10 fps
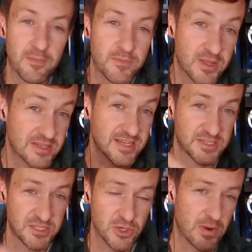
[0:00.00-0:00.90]
You can
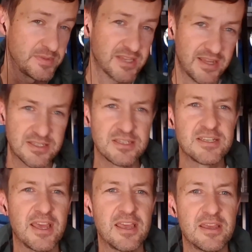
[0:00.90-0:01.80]
test your website
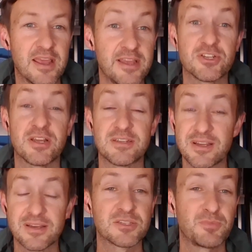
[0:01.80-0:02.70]
today in
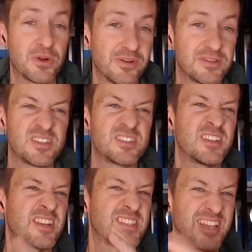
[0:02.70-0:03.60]
agentic experiences
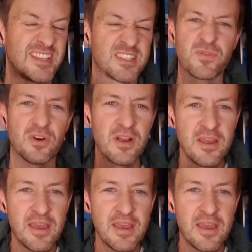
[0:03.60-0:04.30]
to get a sense for